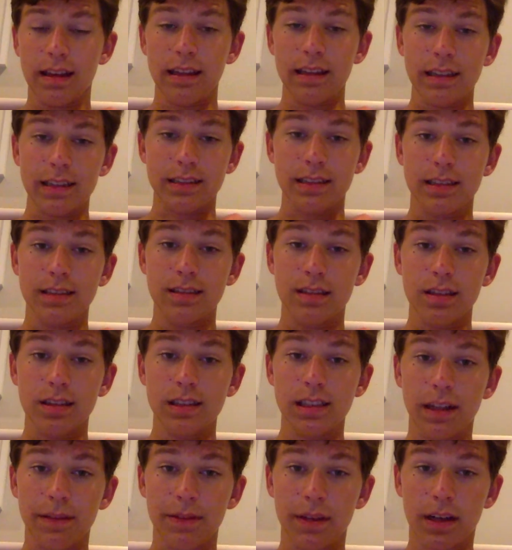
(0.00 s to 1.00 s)
At least the
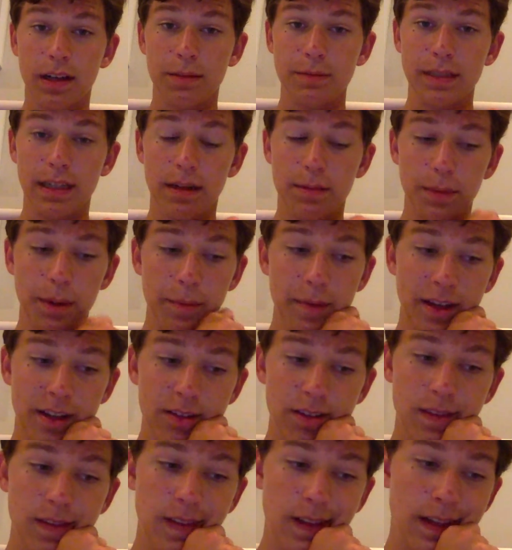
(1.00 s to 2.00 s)
stuff that comes out of my
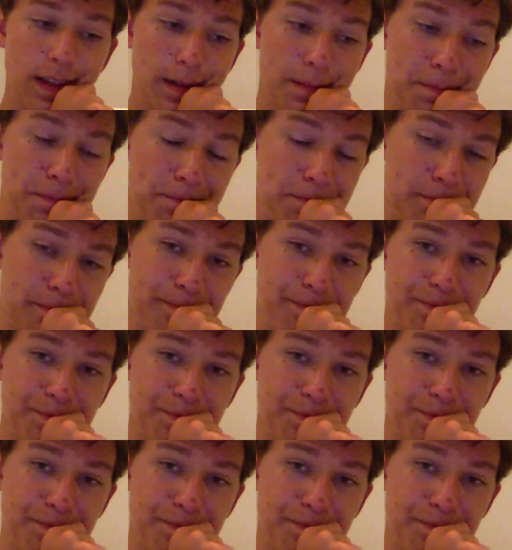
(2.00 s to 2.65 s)
mouth. Um.